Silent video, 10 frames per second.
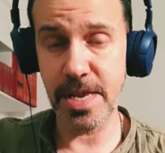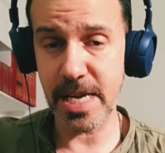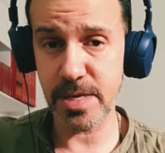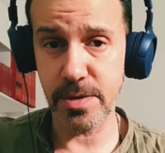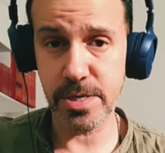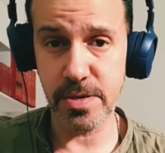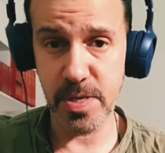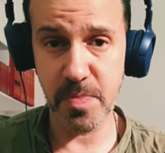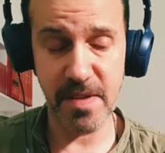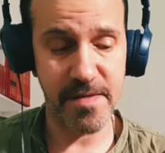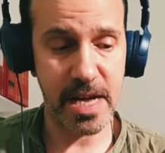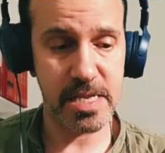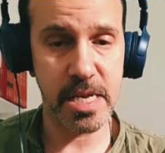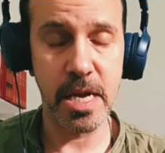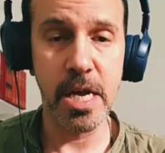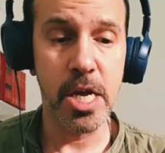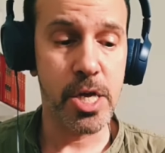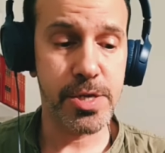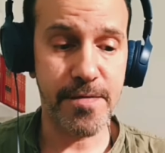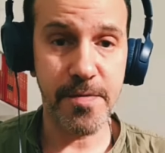next chord tone is B flat.
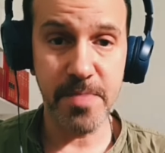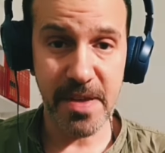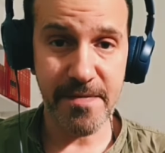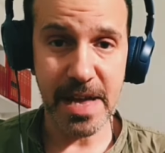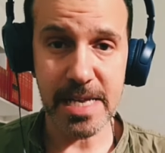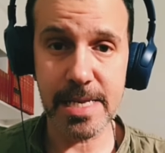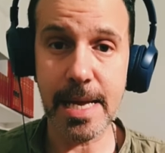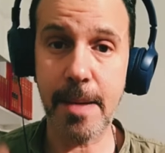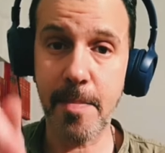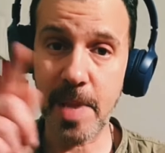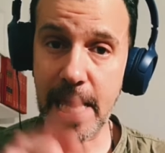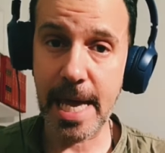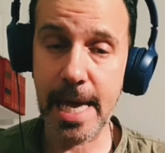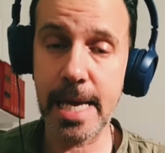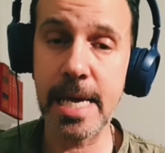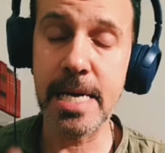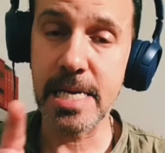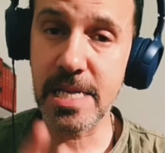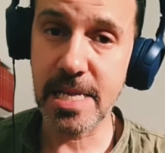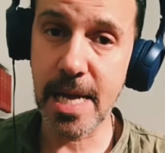So from B flat, I'm playing
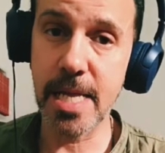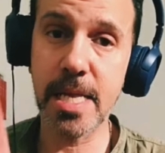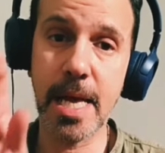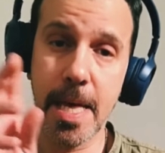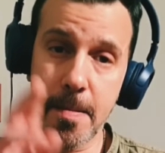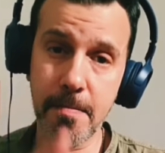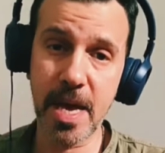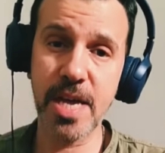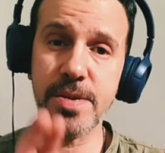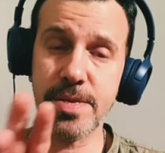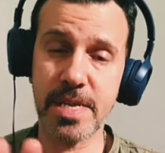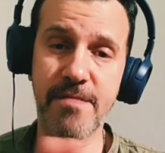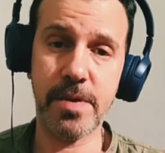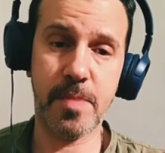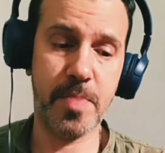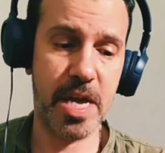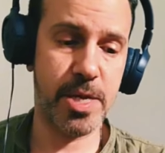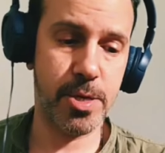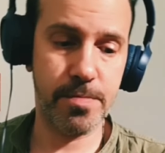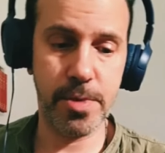instead a major seven
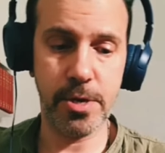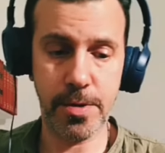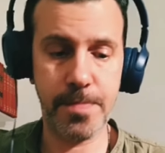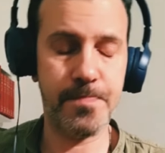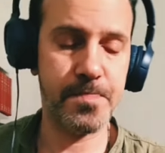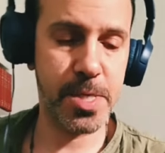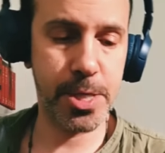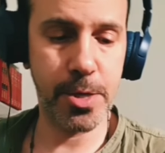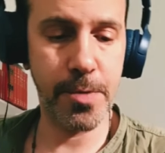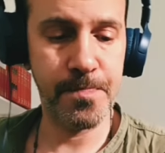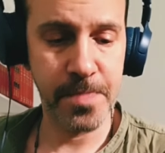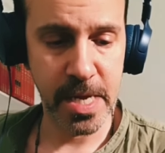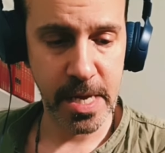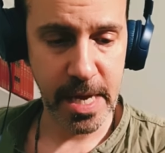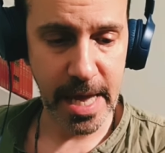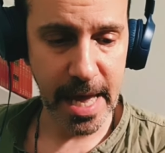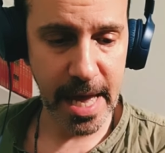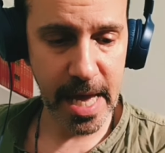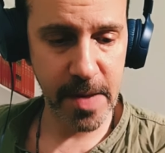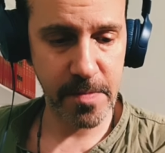arpeggio, you know? So
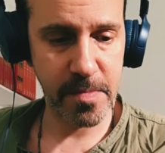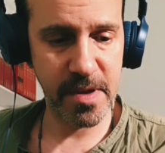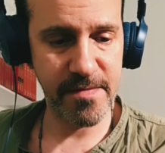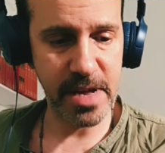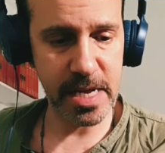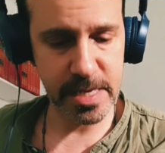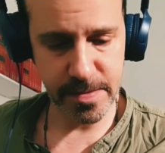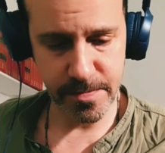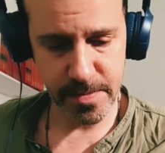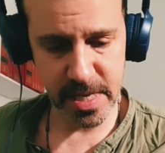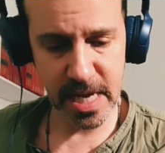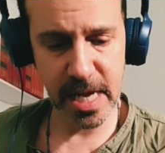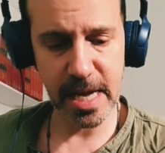A, B flat, D,